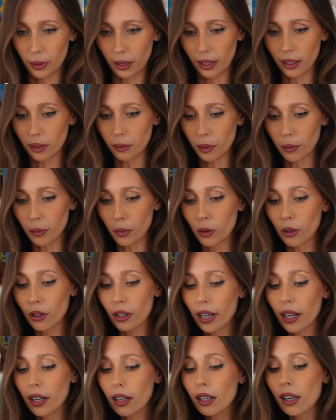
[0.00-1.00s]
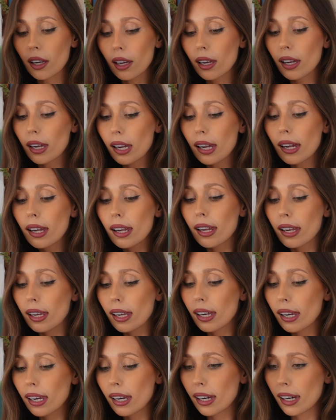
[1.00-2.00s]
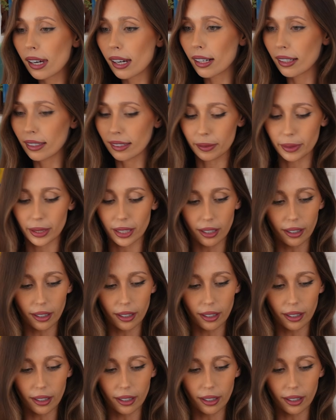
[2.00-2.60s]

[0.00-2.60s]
a little bit more in. There we go.